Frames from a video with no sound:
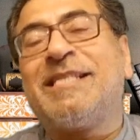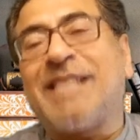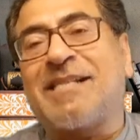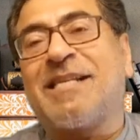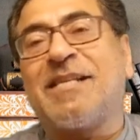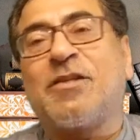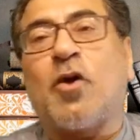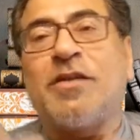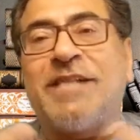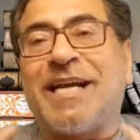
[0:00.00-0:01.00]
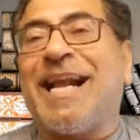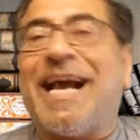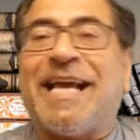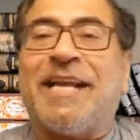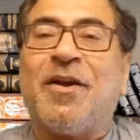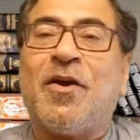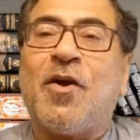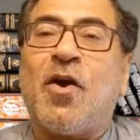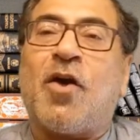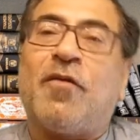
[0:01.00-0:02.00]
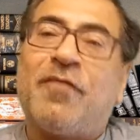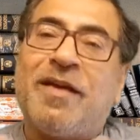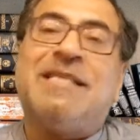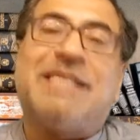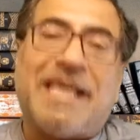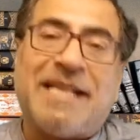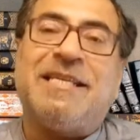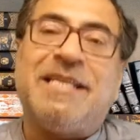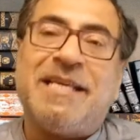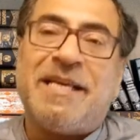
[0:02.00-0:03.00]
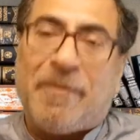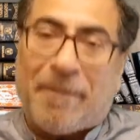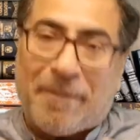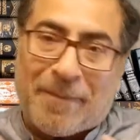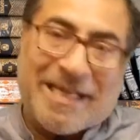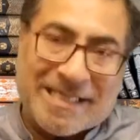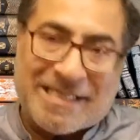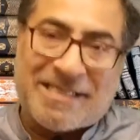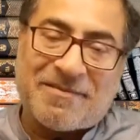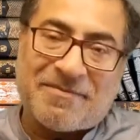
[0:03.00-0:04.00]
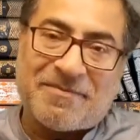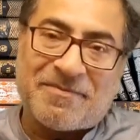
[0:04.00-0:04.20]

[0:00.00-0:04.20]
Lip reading: success or decline of insanity pleas.